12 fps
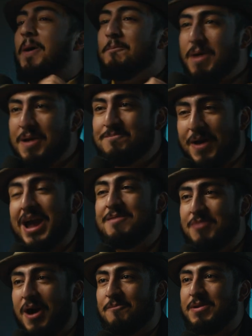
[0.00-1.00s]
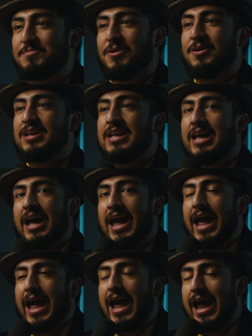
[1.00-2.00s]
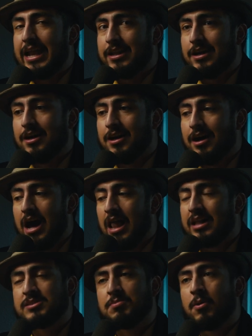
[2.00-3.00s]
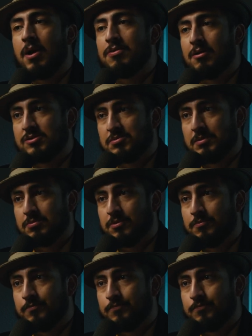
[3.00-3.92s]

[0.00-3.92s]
BP, brown people. And I like to be around those people.